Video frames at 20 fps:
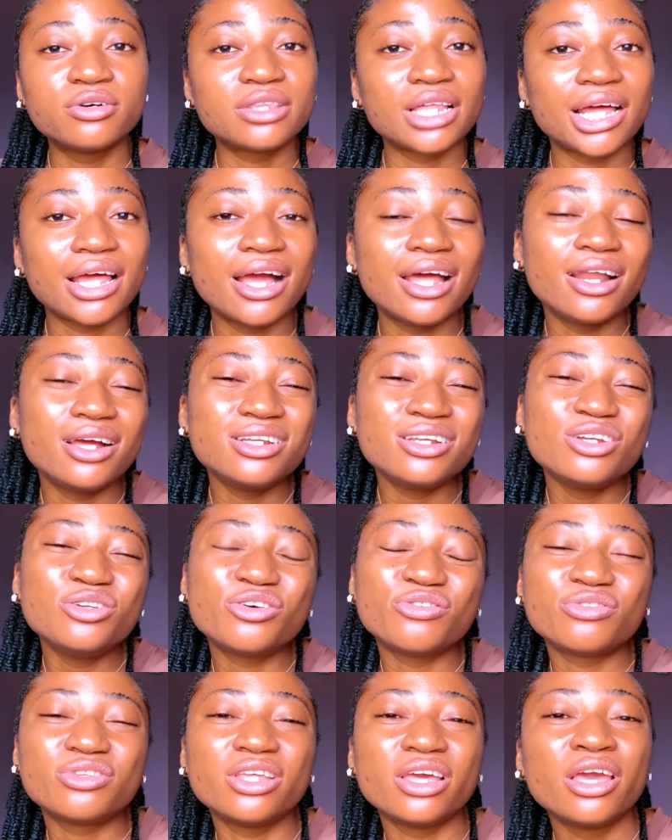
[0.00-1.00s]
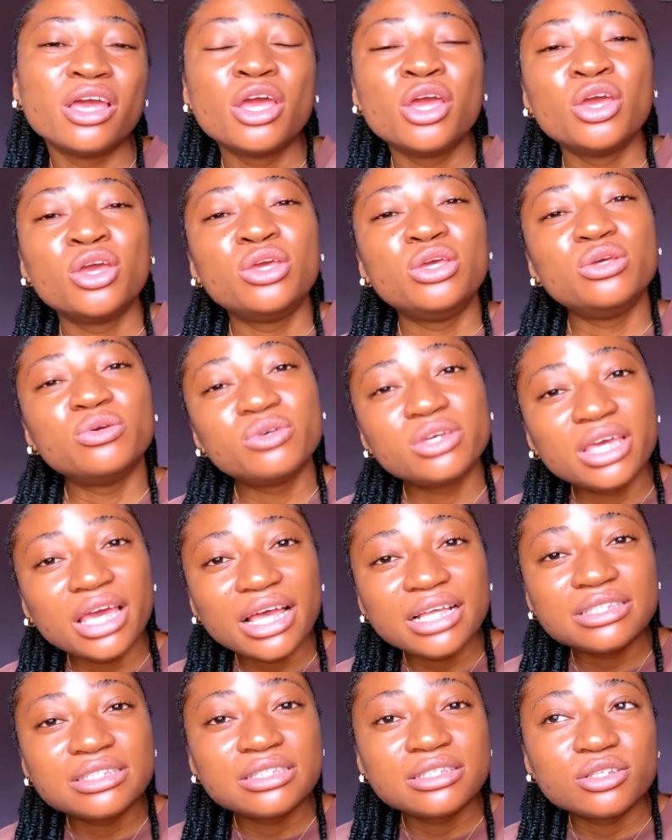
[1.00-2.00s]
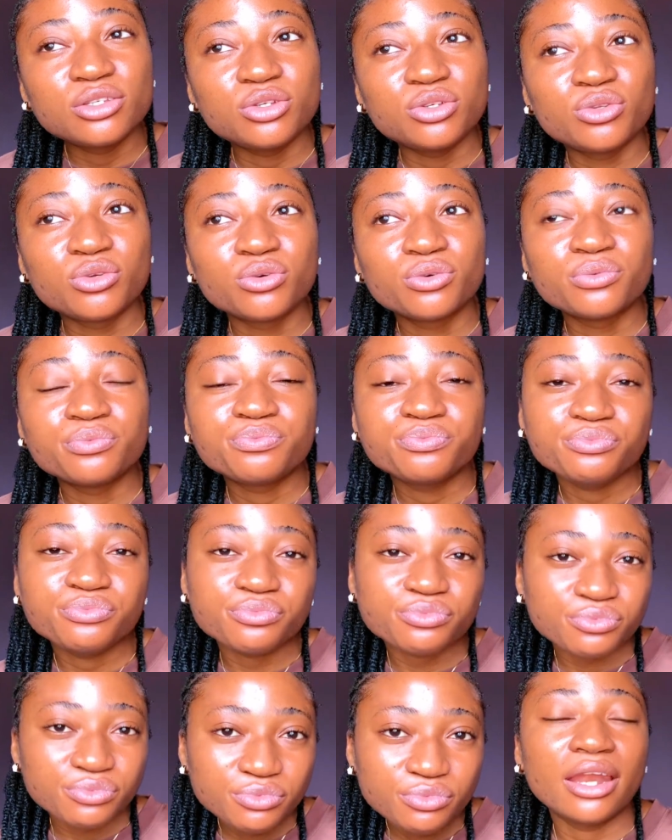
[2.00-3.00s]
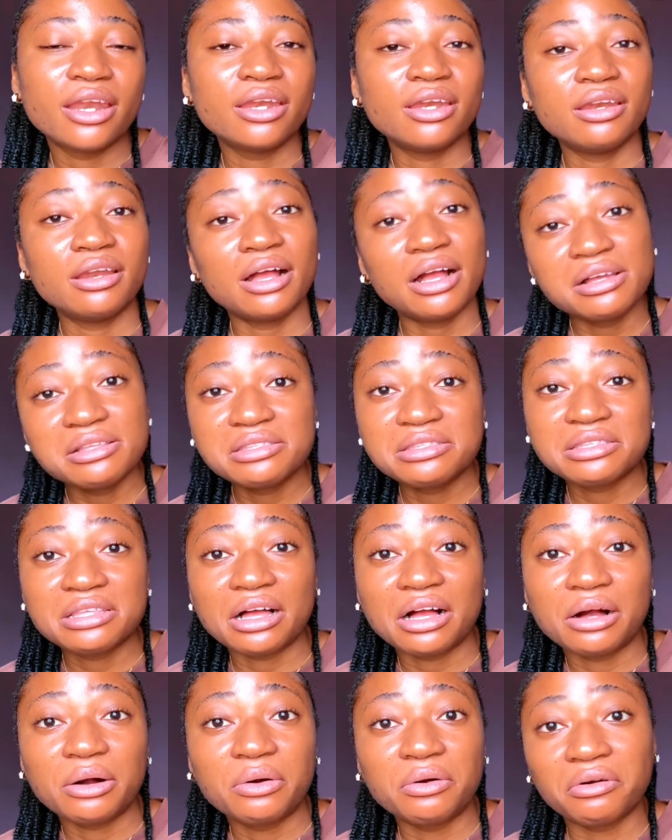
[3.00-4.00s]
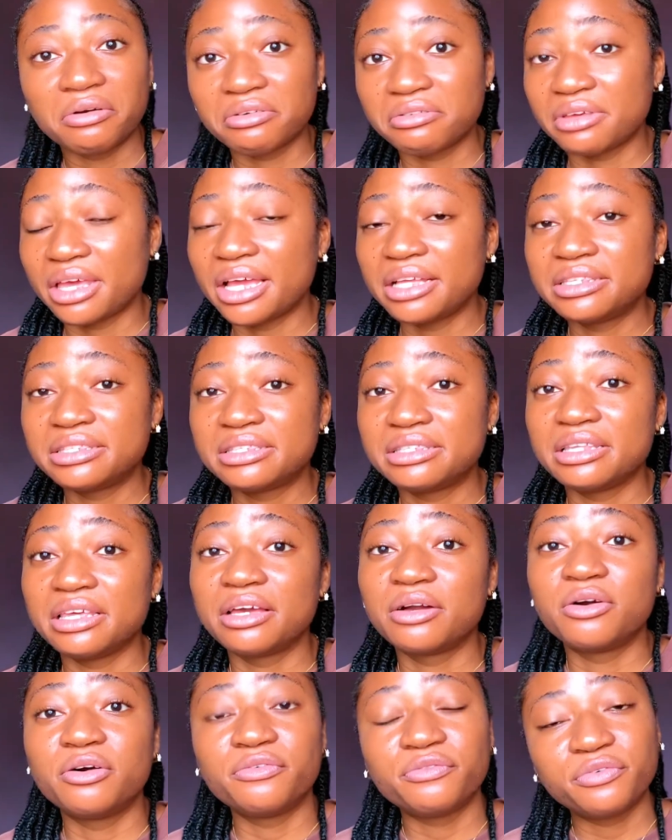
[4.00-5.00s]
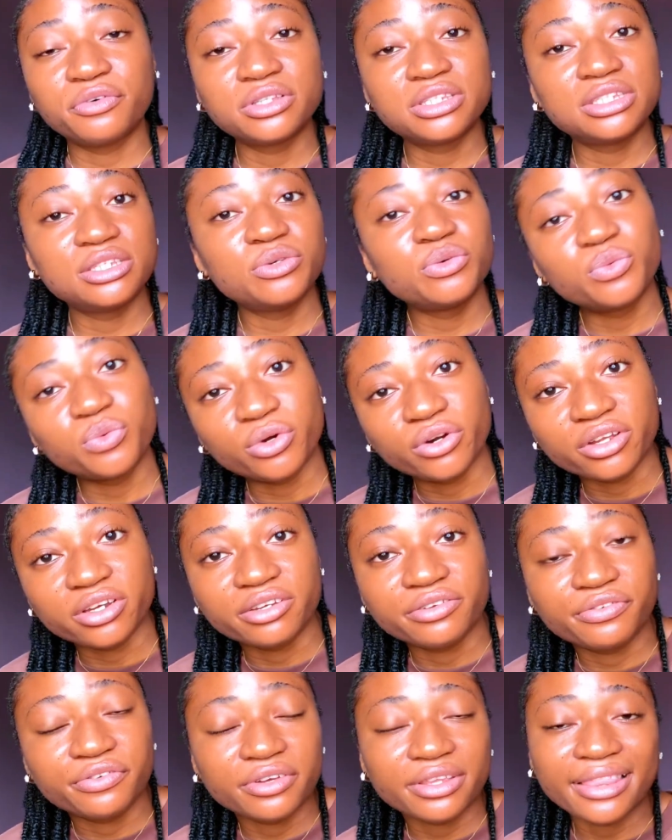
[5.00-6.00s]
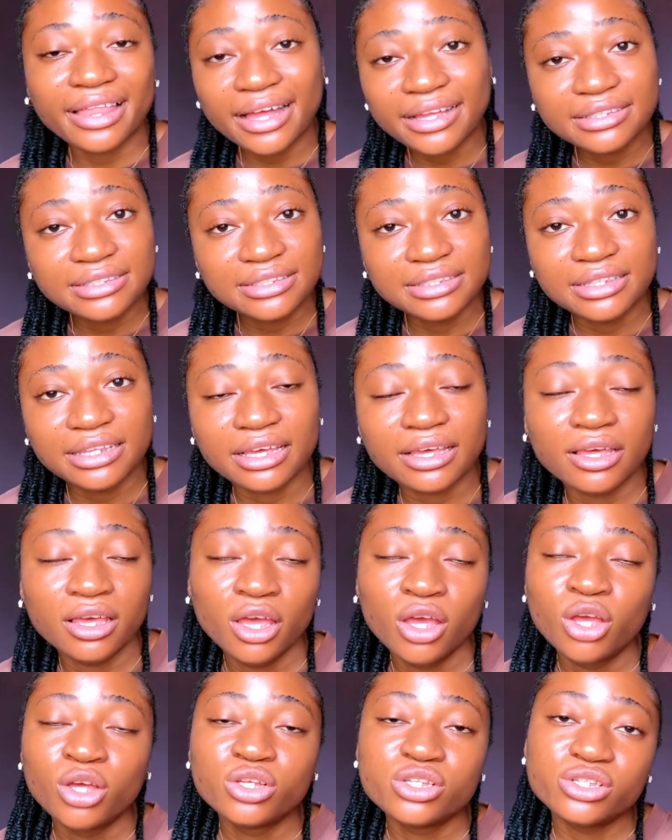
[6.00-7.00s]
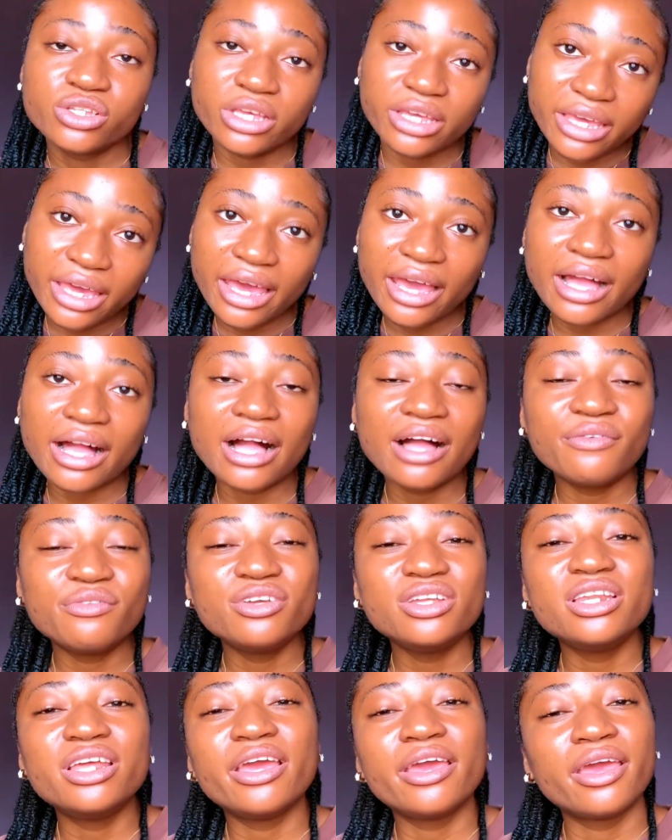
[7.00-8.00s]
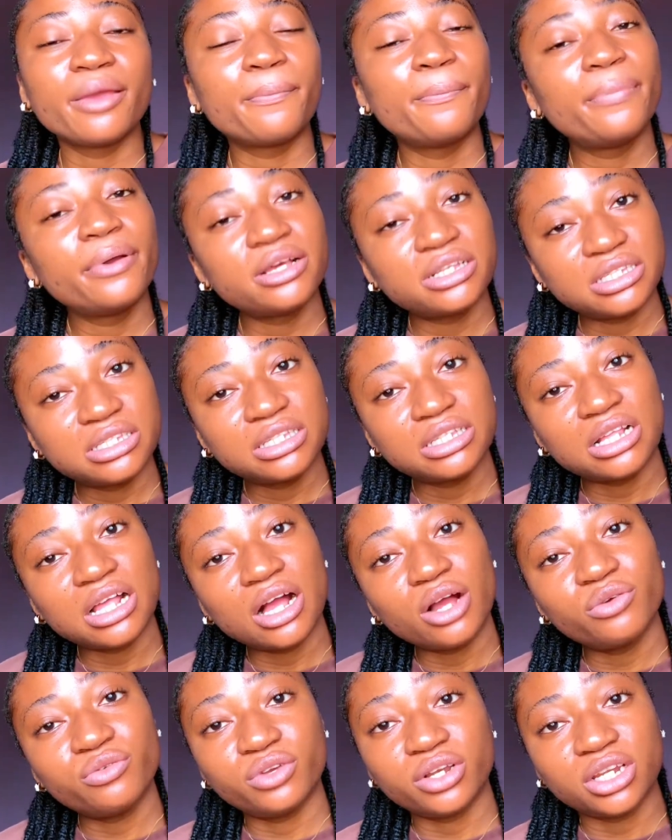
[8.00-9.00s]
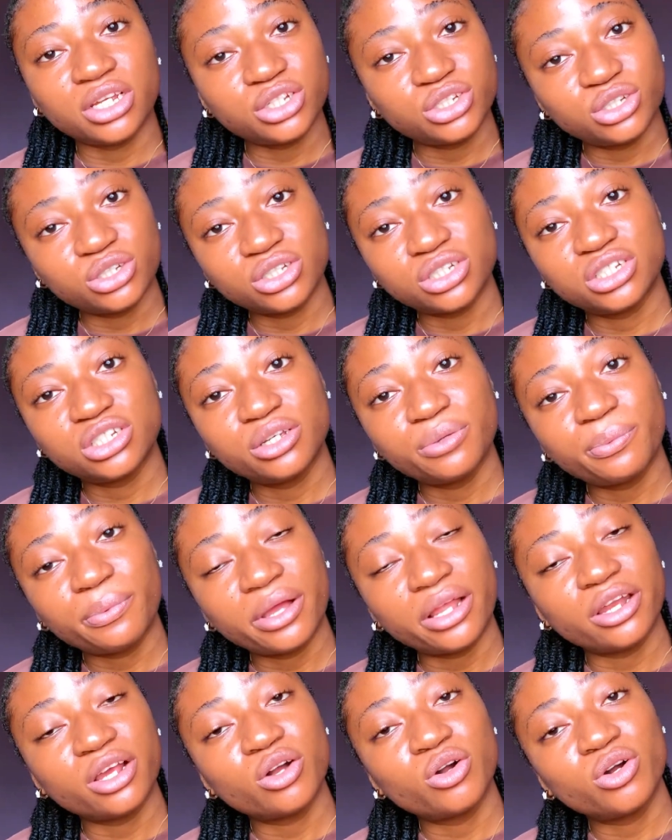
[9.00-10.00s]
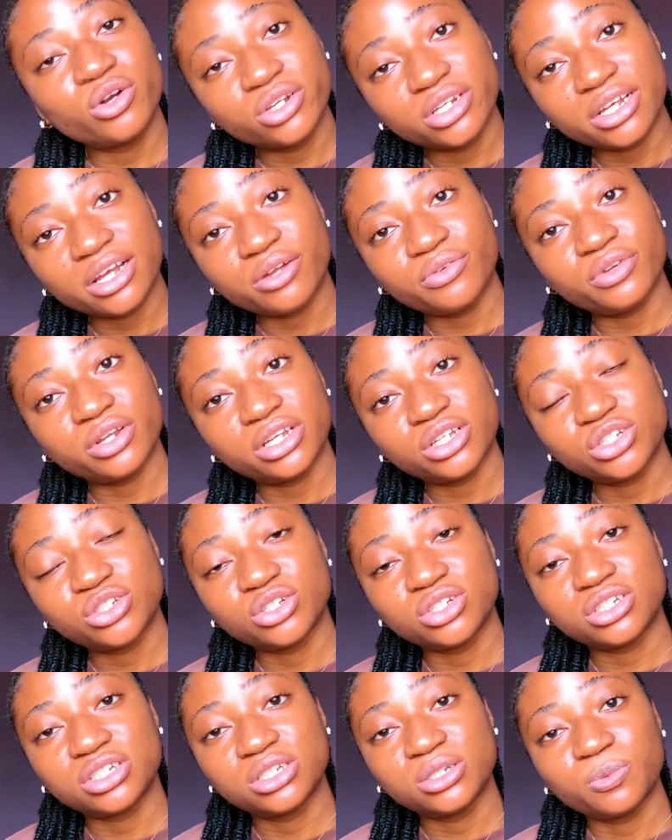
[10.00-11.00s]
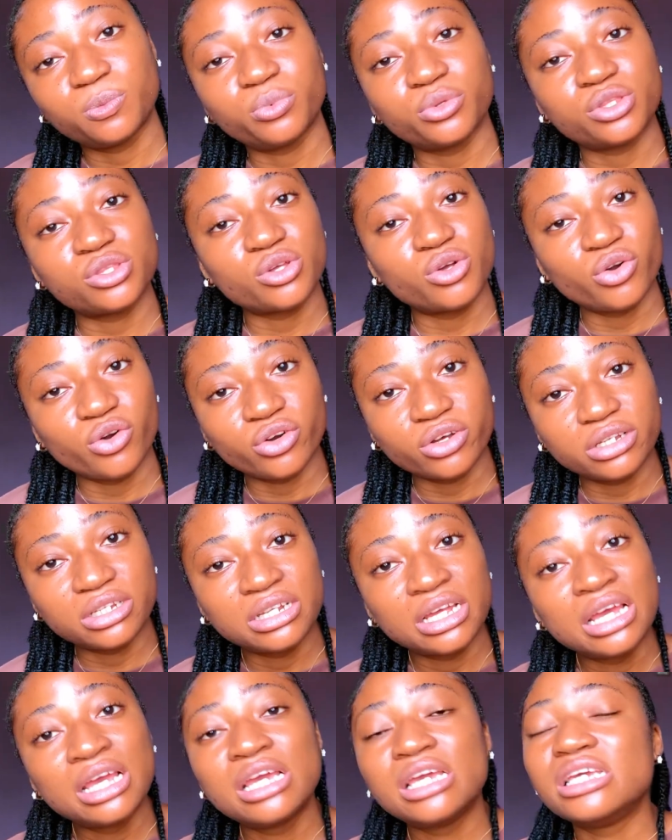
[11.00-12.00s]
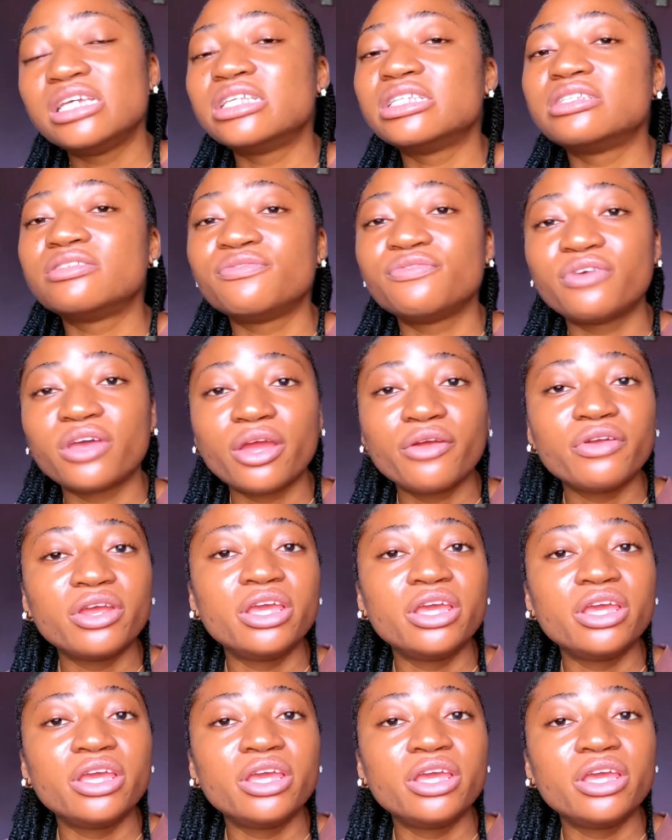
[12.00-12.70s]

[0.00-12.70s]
that. And at the end of the day, you get an answer or get a comforting word for that day. So yeah, having a personal relationship and a cordial relationship with God is very